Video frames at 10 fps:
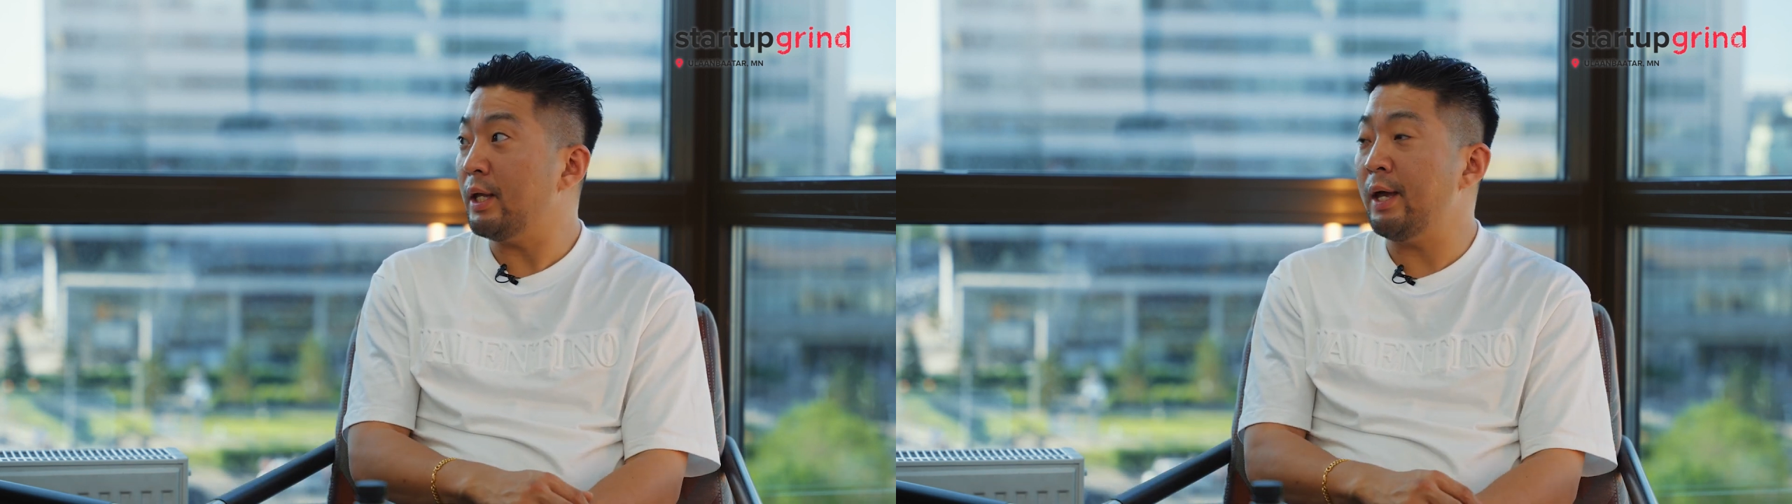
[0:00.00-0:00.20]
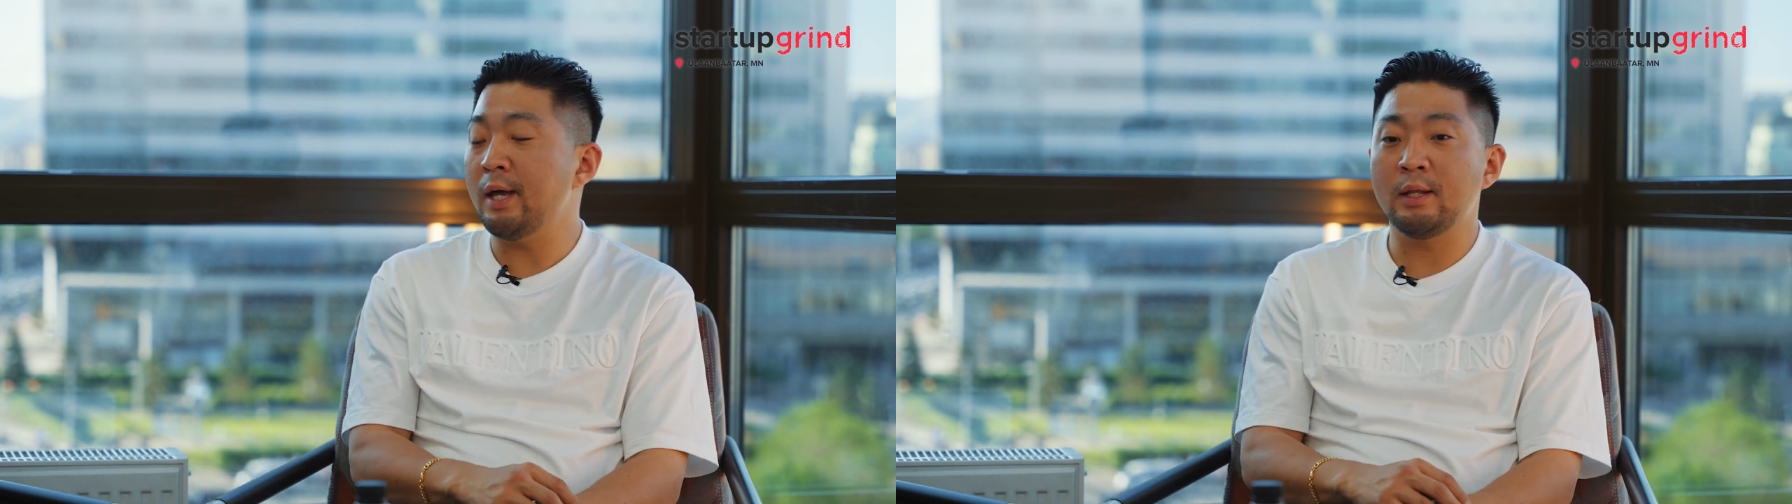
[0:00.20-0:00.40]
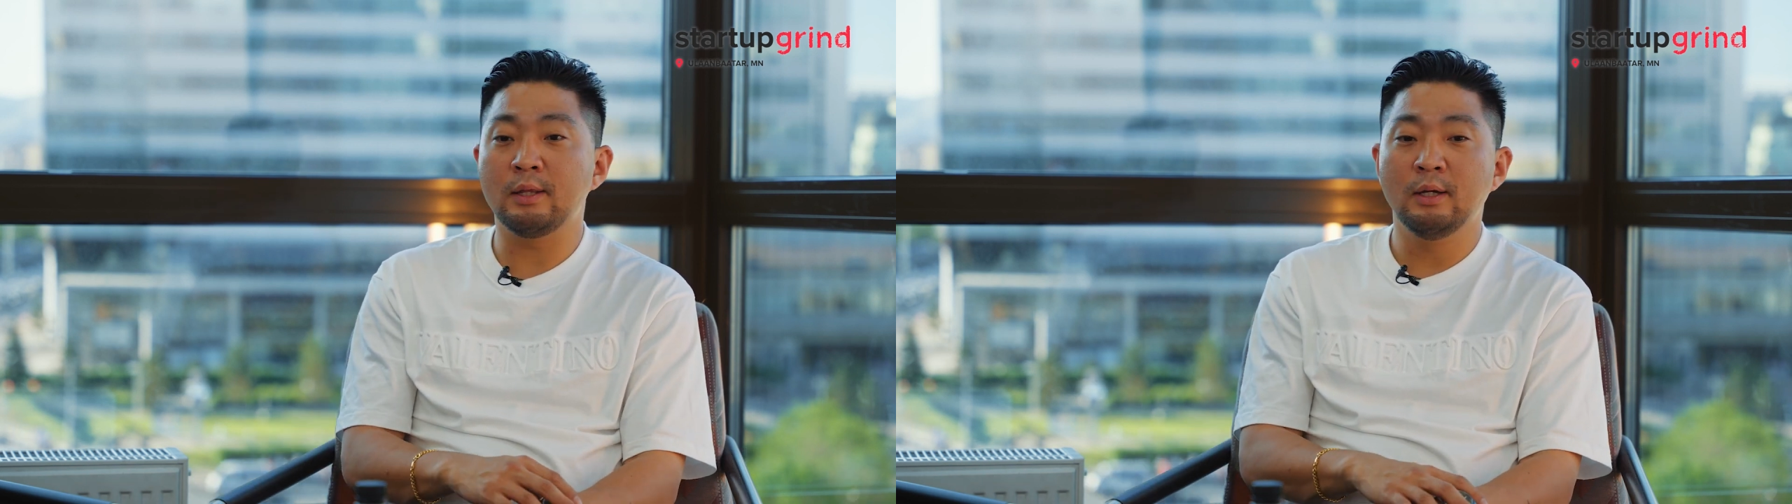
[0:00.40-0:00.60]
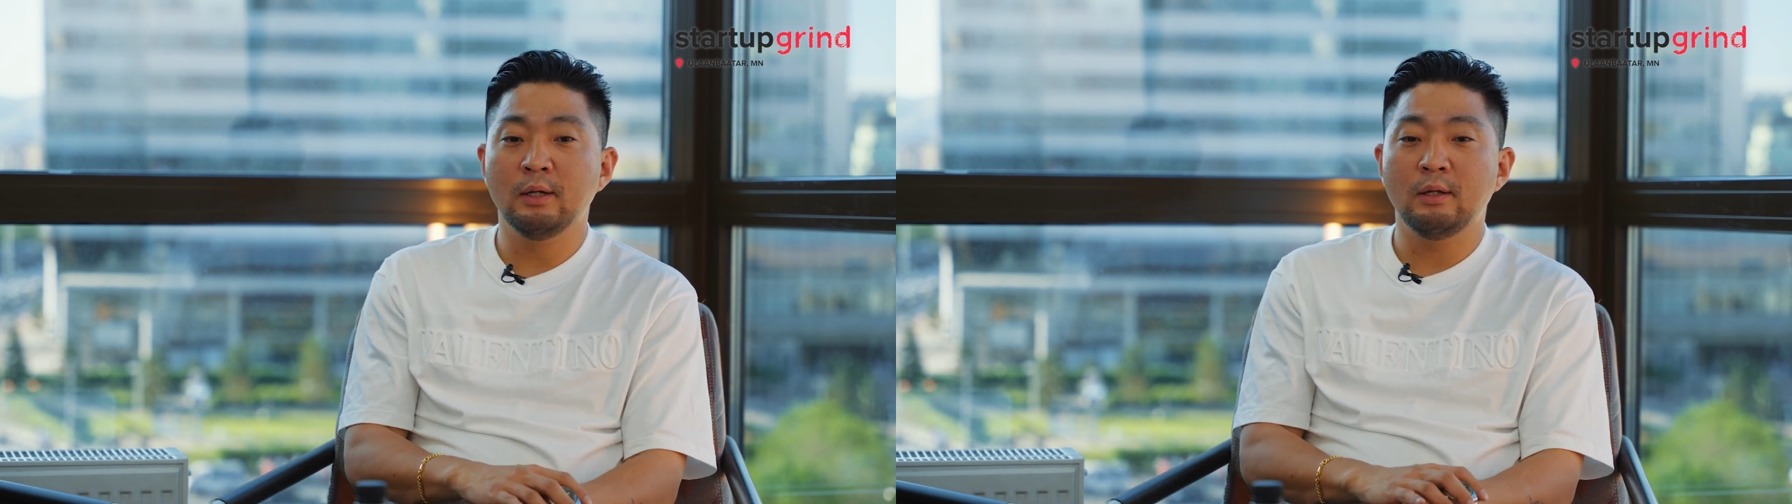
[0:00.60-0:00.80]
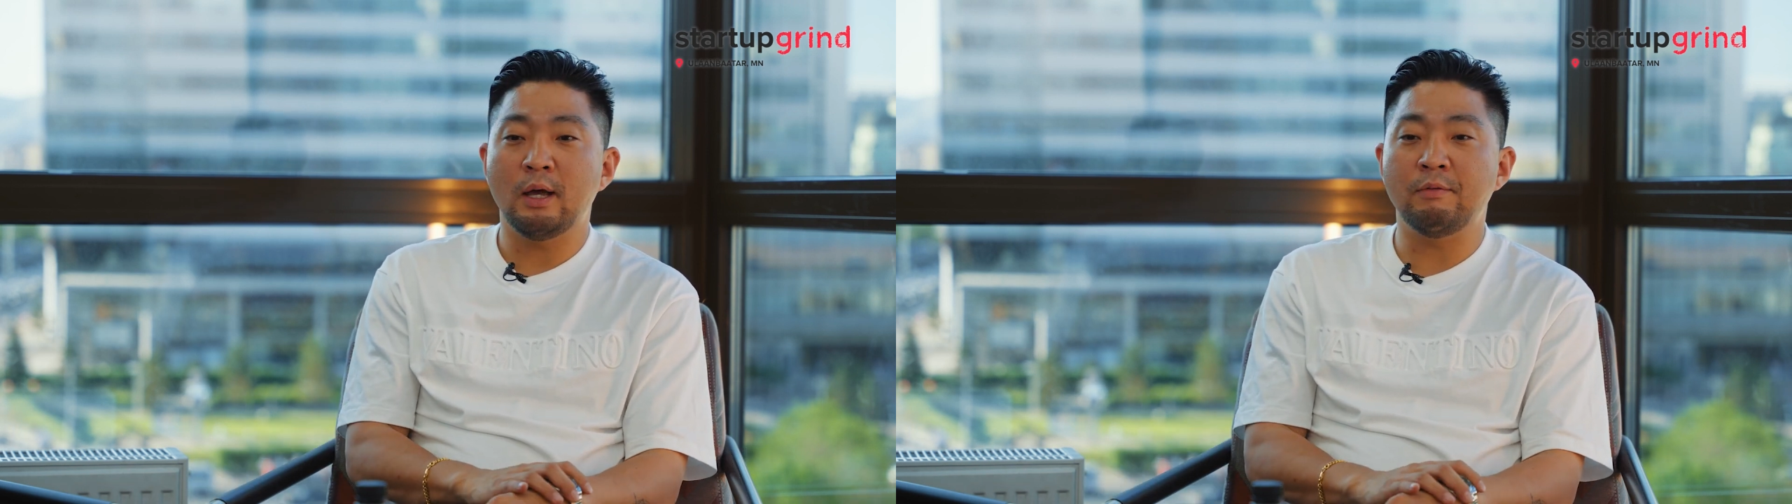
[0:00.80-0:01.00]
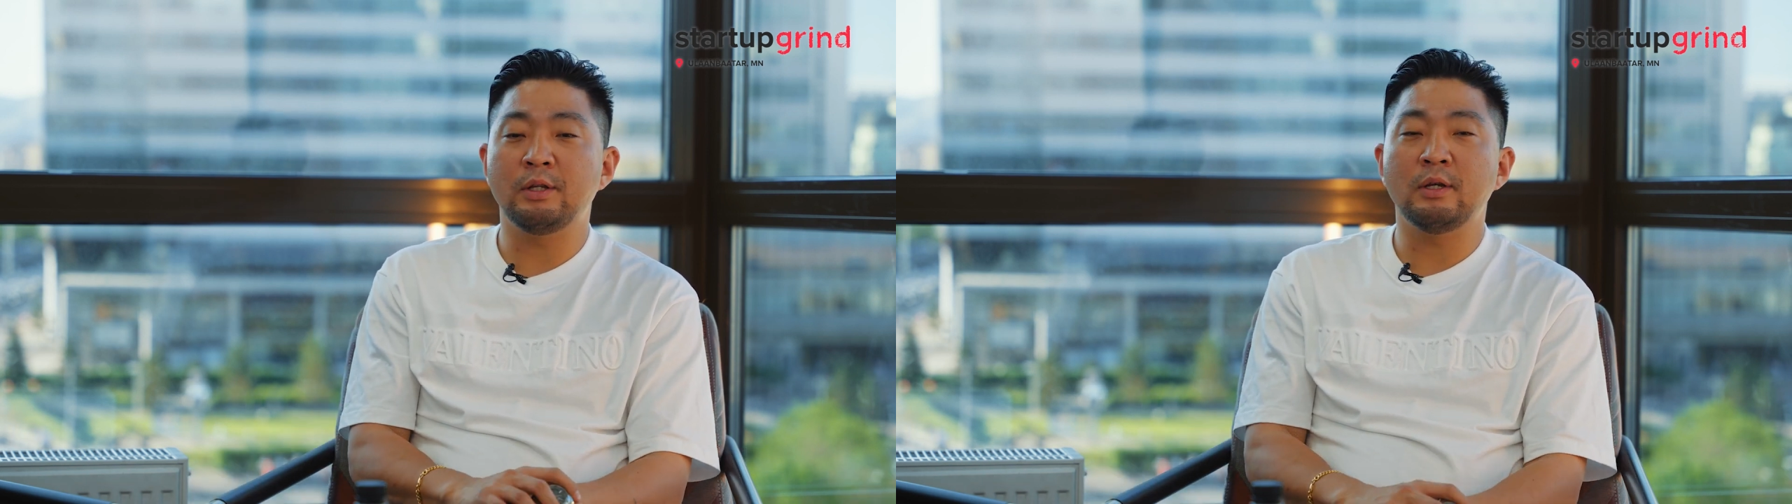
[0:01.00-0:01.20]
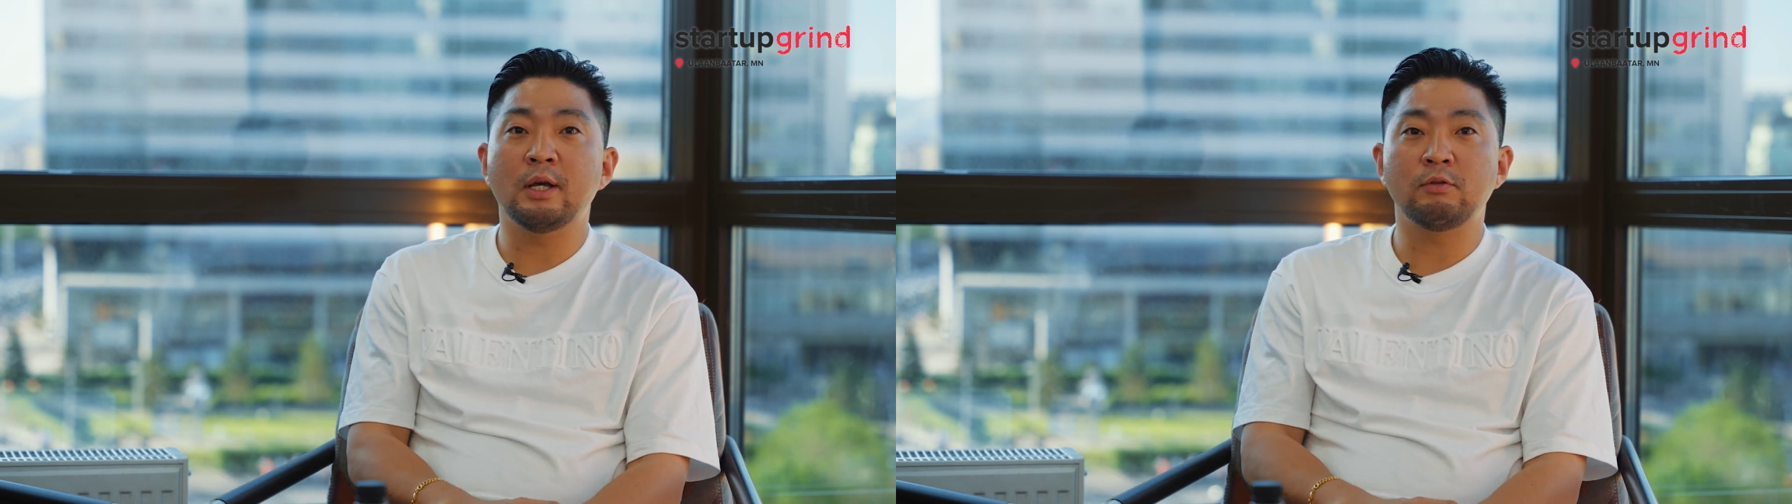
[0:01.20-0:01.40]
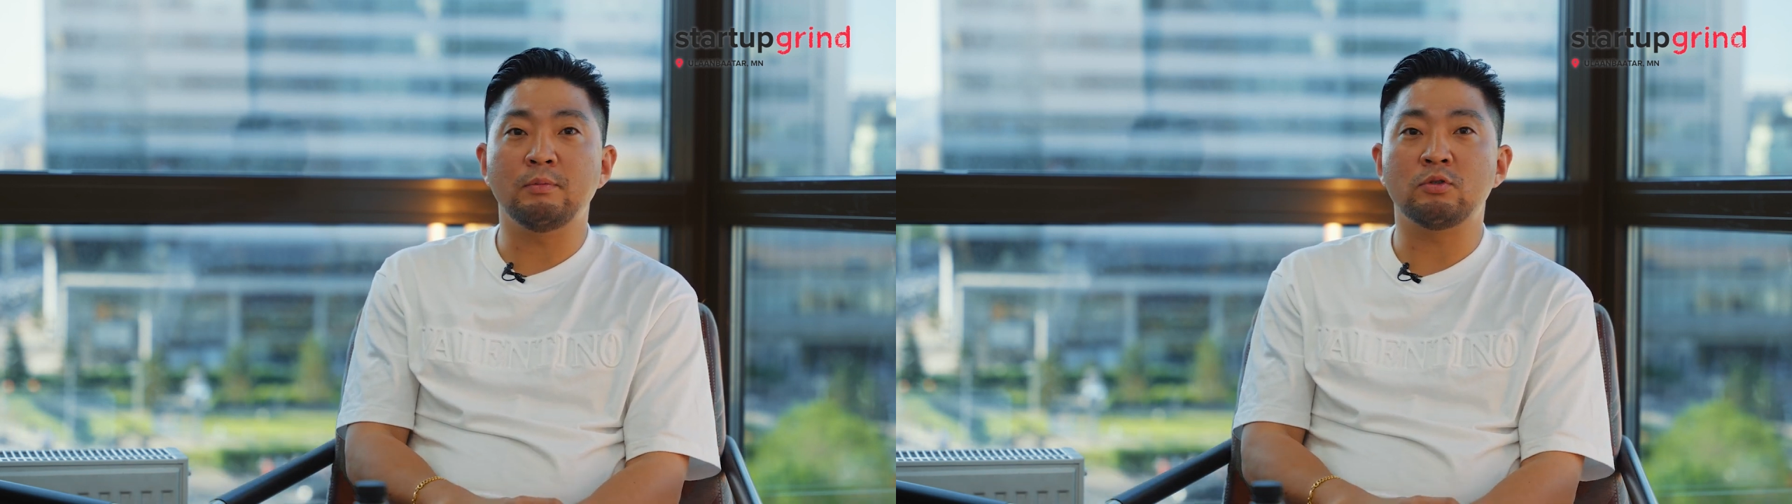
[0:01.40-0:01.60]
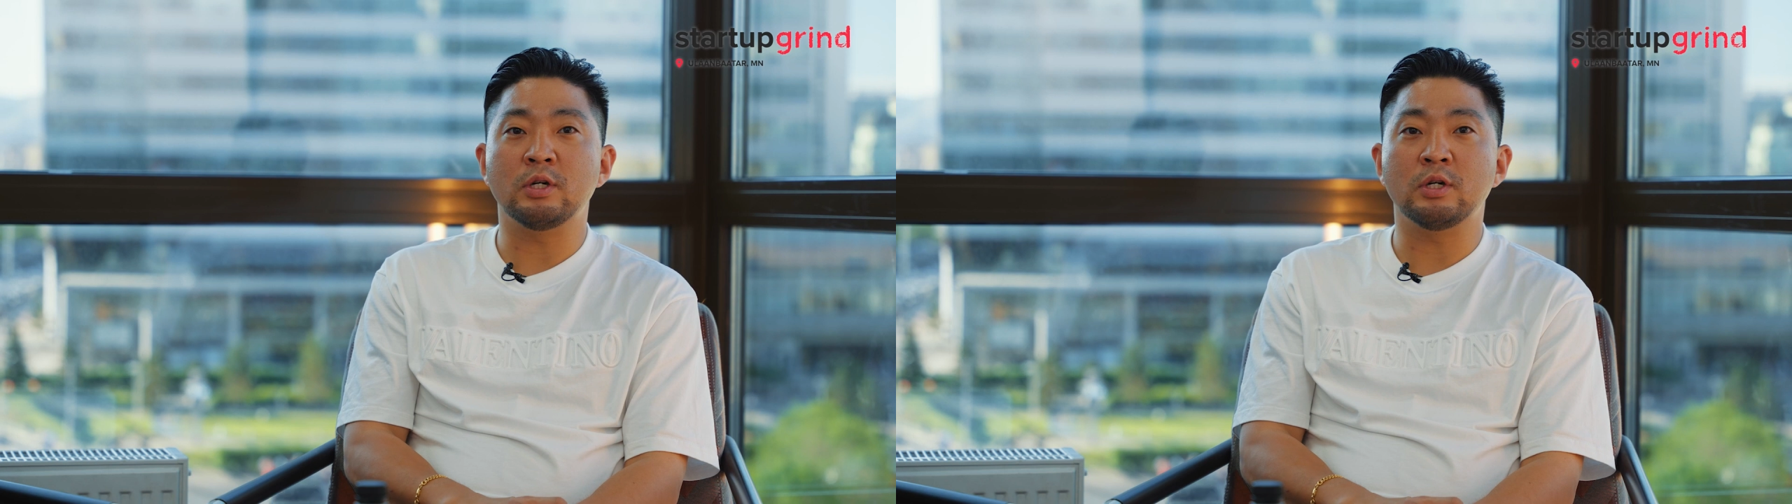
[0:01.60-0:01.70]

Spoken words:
and everything has to be